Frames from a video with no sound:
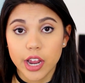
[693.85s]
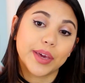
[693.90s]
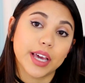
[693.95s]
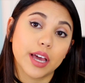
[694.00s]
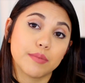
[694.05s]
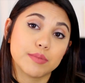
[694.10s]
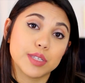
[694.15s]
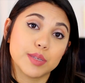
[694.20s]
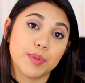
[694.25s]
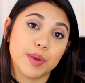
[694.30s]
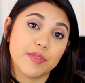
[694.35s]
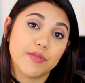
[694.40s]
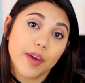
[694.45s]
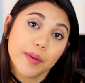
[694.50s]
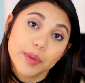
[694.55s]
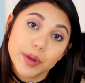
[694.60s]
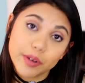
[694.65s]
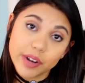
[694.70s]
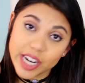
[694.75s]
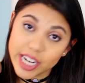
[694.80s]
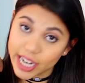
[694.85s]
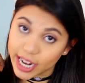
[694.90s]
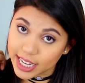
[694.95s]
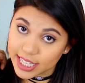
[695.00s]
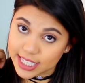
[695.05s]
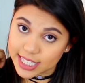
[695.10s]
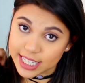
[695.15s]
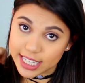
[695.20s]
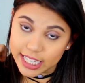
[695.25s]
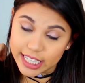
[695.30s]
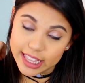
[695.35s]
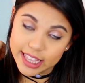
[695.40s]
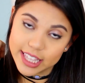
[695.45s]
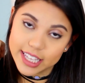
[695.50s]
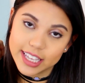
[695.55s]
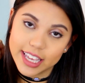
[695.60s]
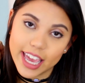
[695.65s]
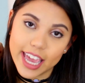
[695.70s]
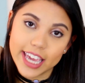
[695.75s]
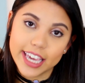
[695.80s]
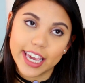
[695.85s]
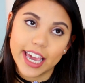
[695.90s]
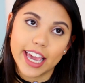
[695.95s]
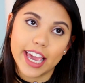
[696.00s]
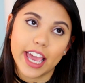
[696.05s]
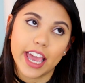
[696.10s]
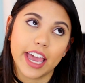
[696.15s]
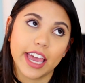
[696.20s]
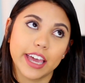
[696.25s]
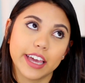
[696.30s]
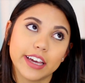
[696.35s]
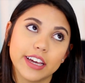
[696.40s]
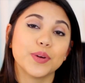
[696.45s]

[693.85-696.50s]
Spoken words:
It comes to be February 19th, aka